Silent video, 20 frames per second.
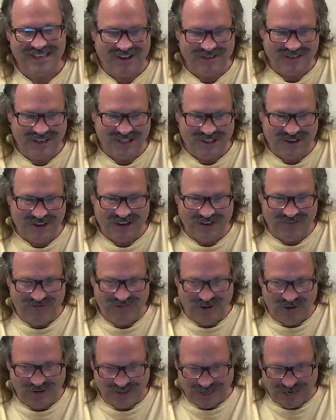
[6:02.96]
sounds a little
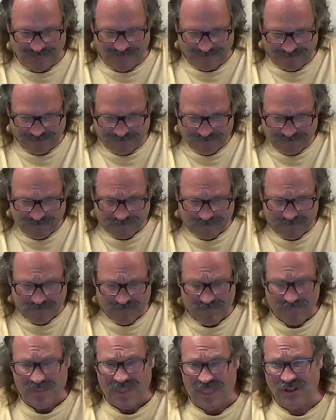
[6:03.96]
confusing.
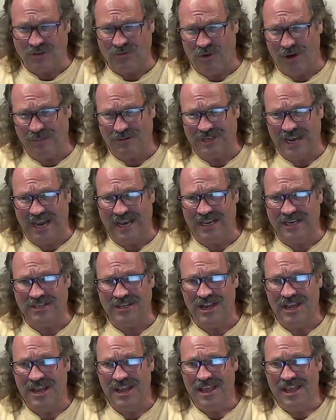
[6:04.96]
So what I'm saying
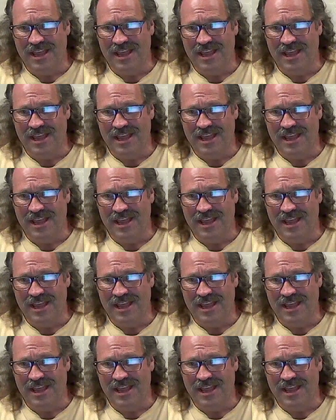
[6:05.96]
is,